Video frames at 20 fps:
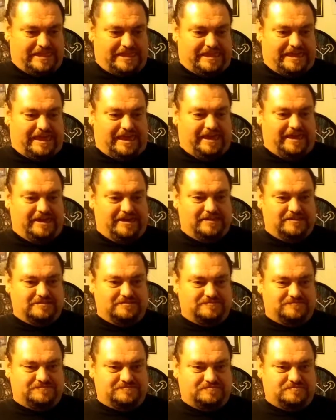And
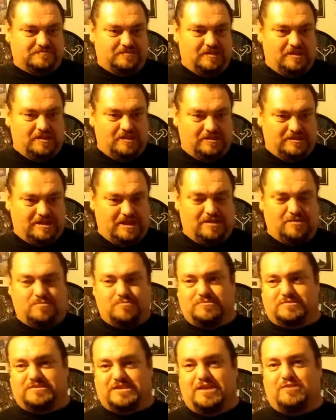
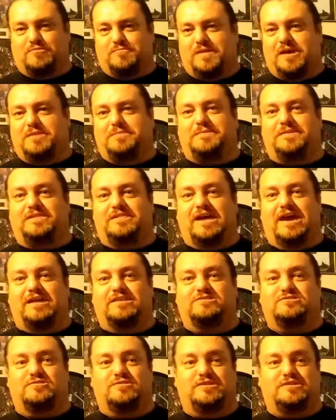almost reminded me of that.
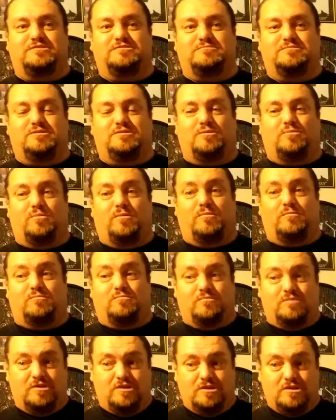So he's,
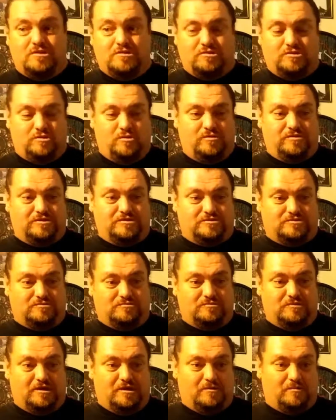doing this,
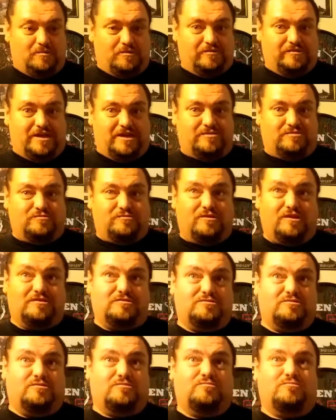wearing that throughout
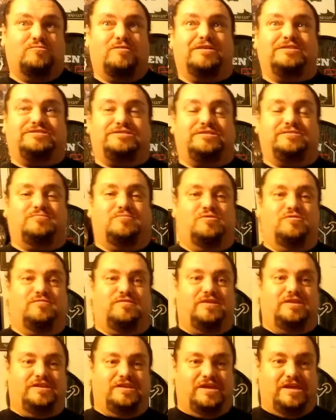the rest of the
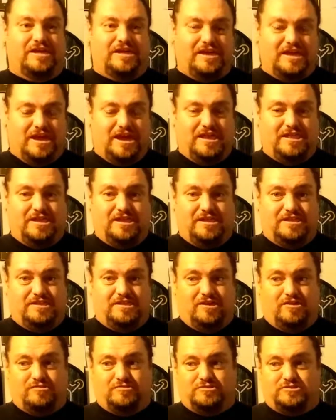movie. And then
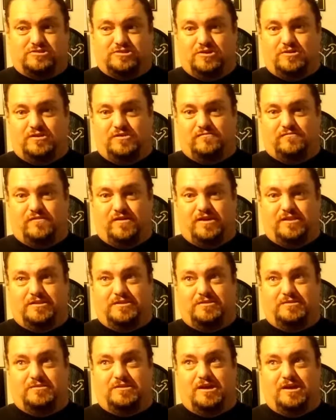on the show, he
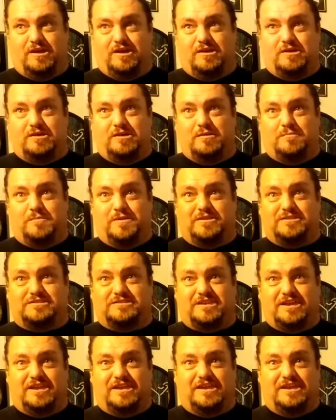finally admits
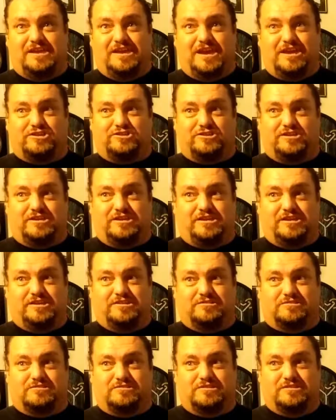that he actually
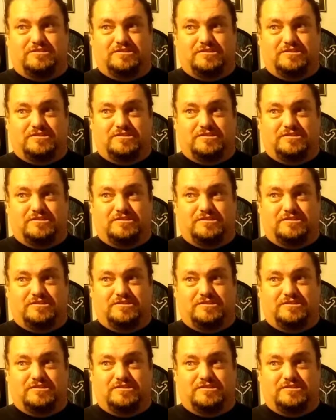killed